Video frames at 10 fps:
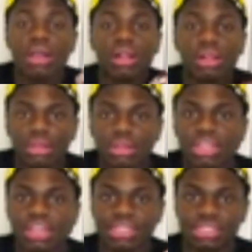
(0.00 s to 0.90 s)

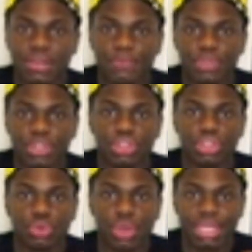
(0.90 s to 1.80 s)
clearly that's something that
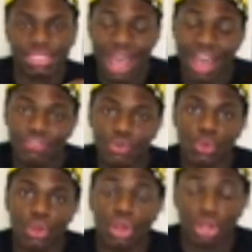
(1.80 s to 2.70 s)
you guys have to
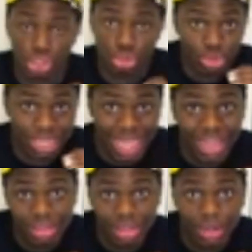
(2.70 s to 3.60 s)
work on
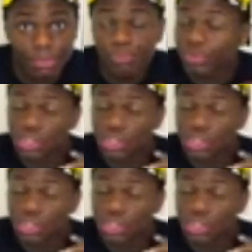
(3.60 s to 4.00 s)
together.